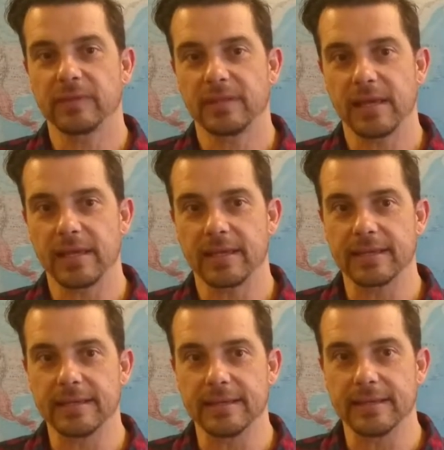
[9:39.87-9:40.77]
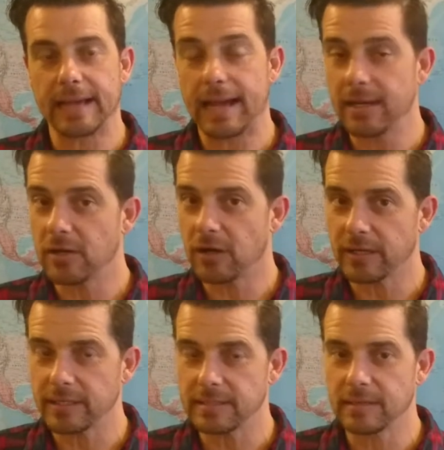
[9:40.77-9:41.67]
they can unlock
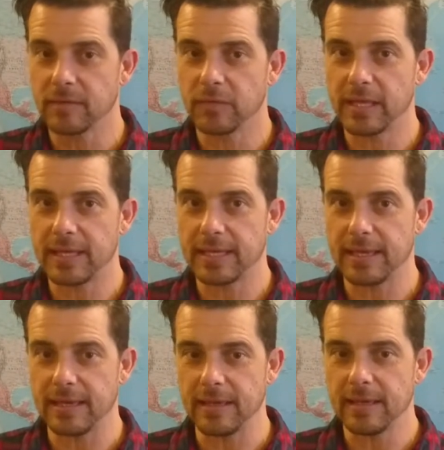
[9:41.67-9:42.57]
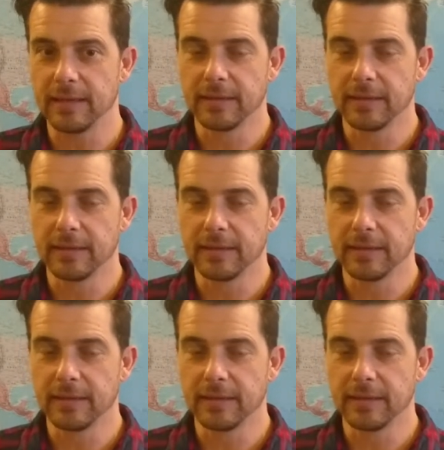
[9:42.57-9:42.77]
it with a key